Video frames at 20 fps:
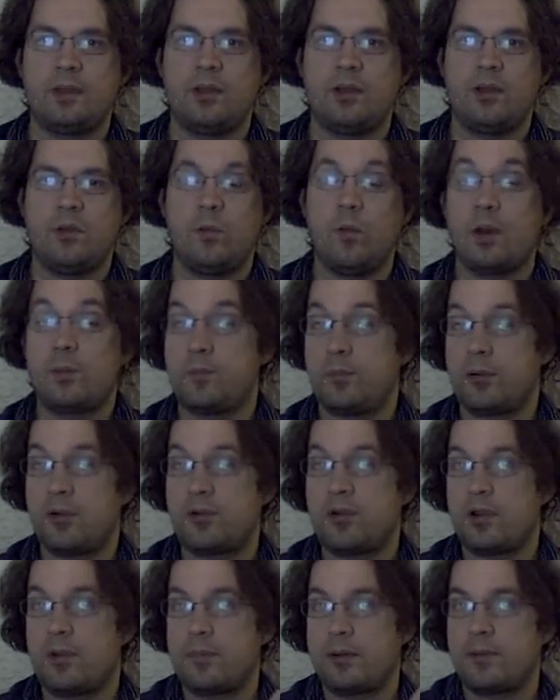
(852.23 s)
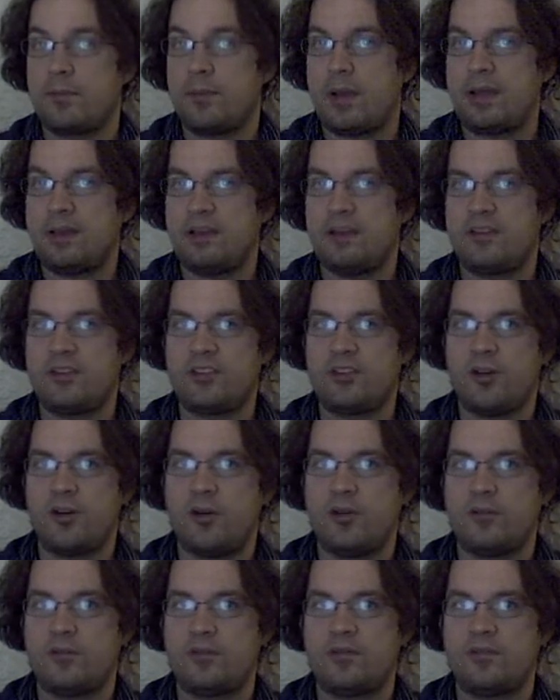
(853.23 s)
one programmer might
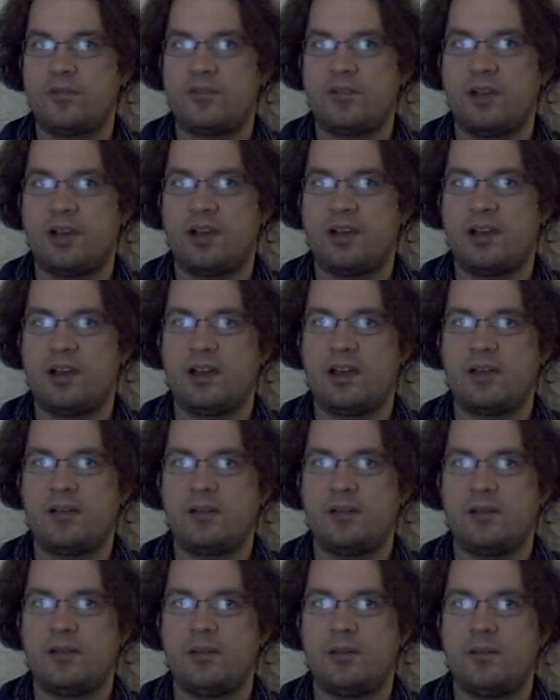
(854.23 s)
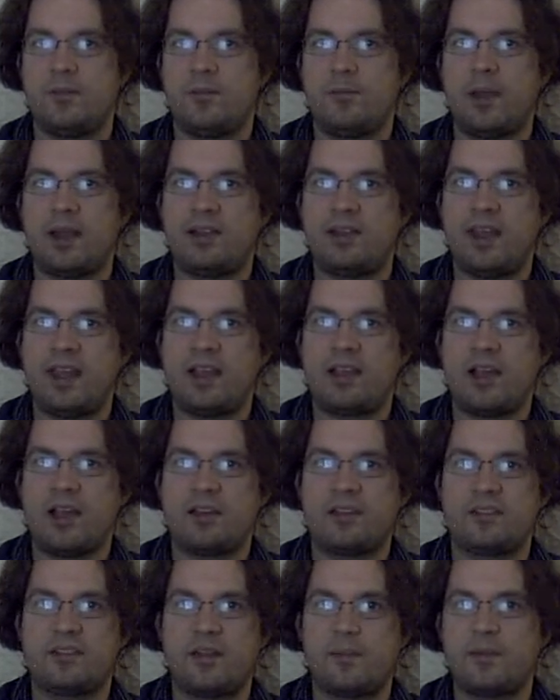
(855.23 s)
solve, uh, might take
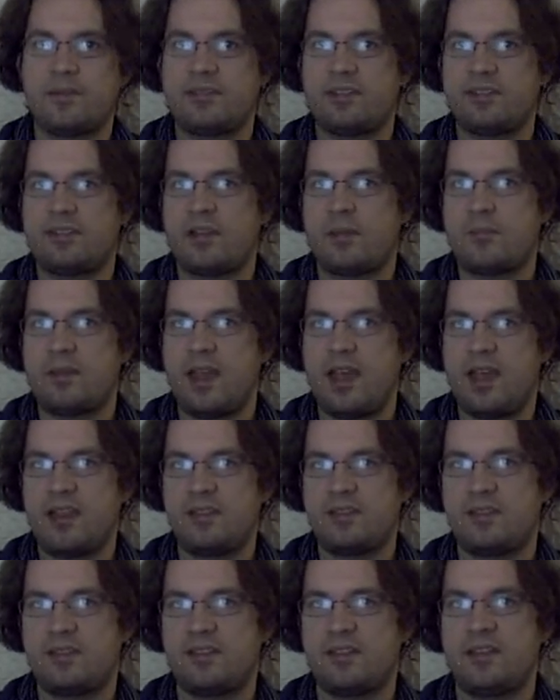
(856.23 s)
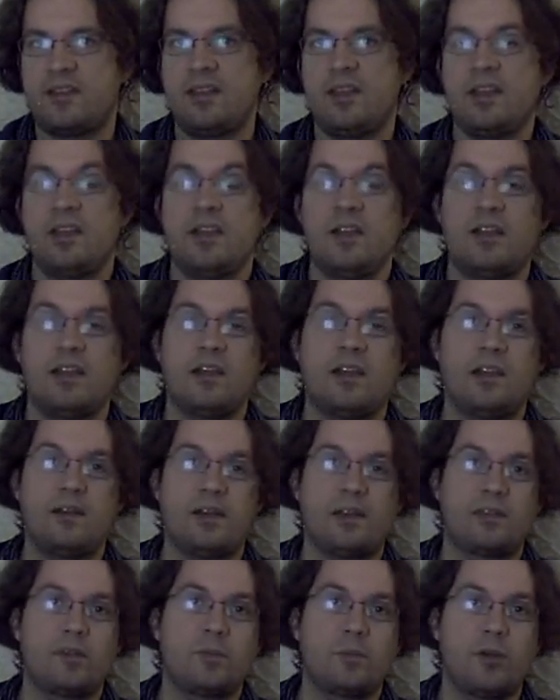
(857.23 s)
on some of the subtasks,
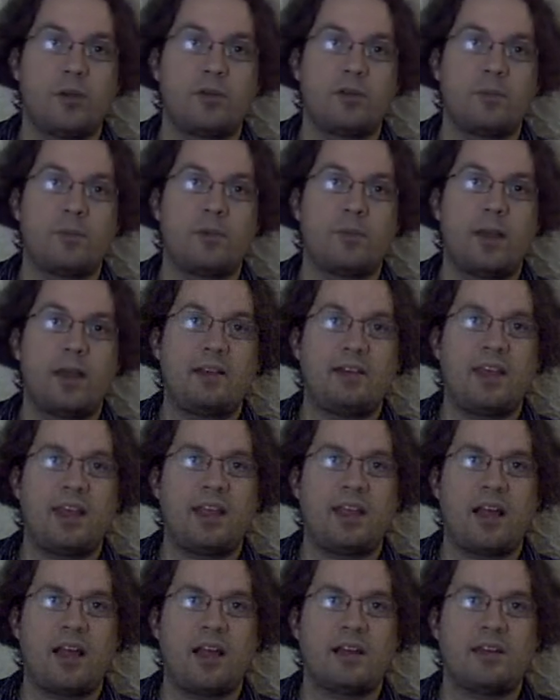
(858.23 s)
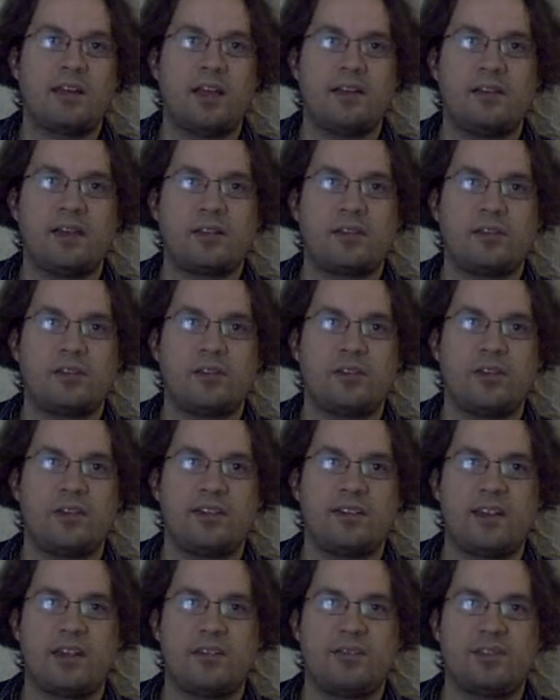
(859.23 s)
another programmer might take on another
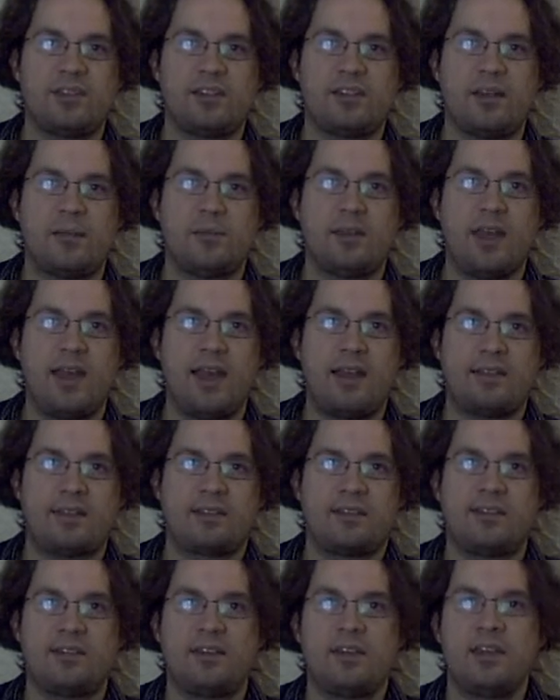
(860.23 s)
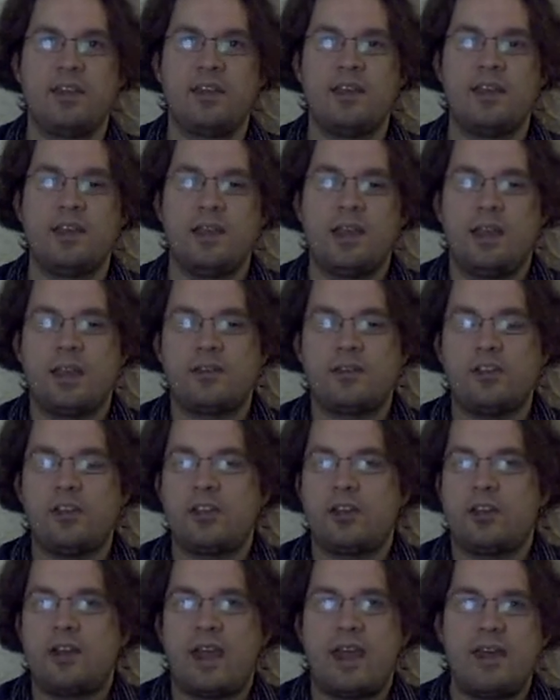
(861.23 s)
set of the subtasks, and so you
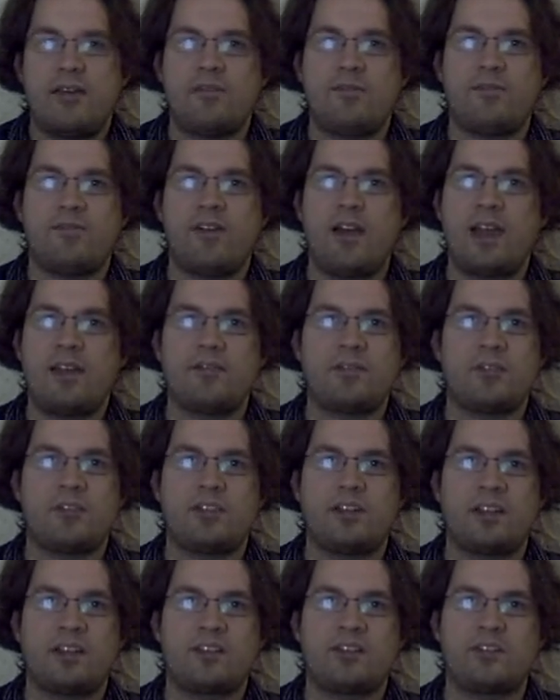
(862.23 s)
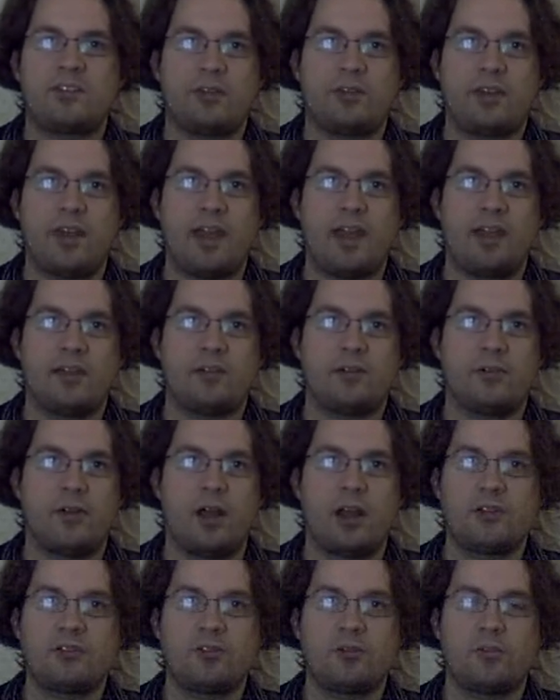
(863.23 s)
could have five or six or ten or a
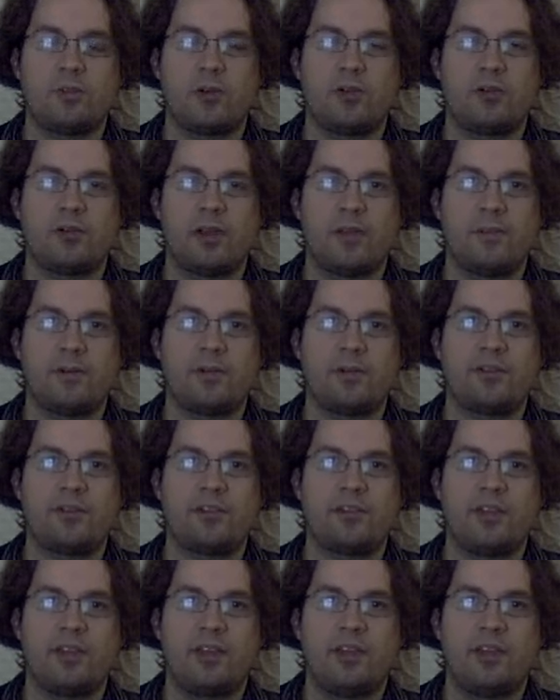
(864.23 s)
hundred programmers